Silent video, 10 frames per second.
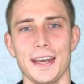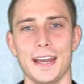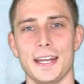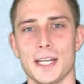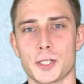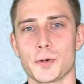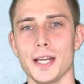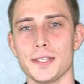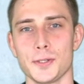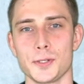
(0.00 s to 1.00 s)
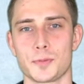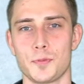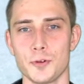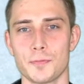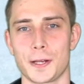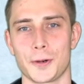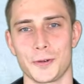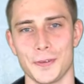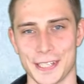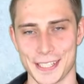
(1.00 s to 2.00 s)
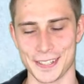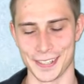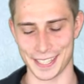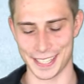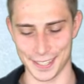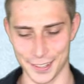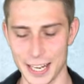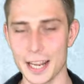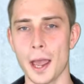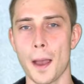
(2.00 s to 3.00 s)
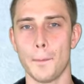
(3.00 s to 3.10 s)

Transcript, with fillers: and then try to use proof by contradiction on that, okay?